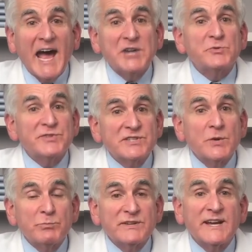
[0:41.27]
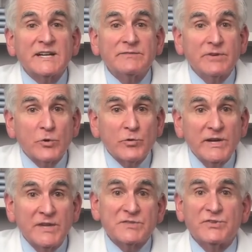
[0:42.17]
actual sun protective
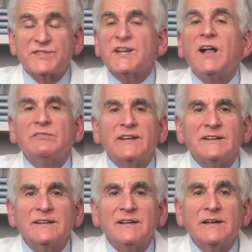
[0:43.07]
ingredients are dissolved in,